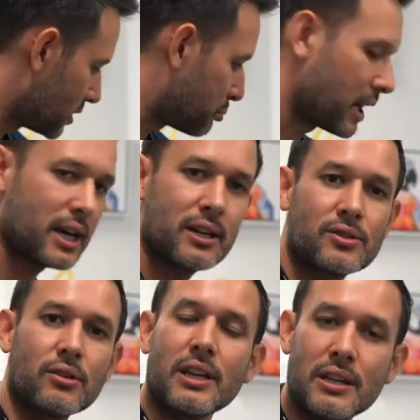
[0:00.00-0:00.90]
this bag.
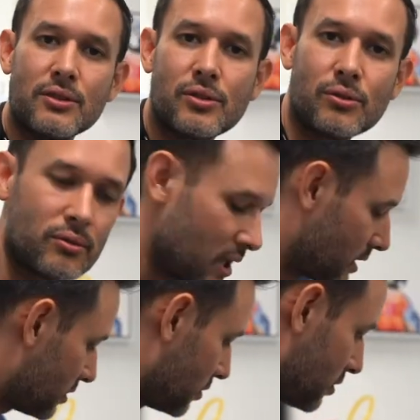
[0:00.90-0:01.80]
So into
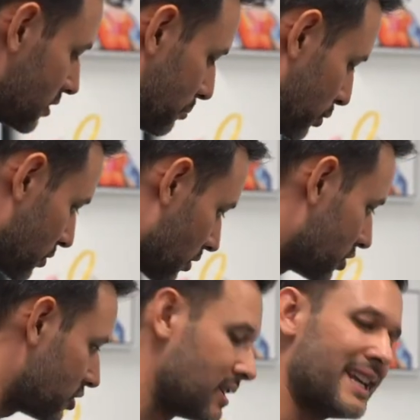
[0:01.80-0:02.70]
this used to push
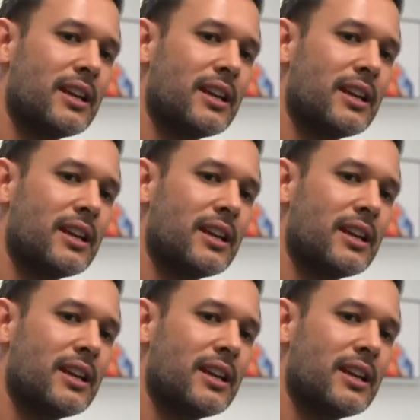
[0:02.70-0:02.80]
oxygen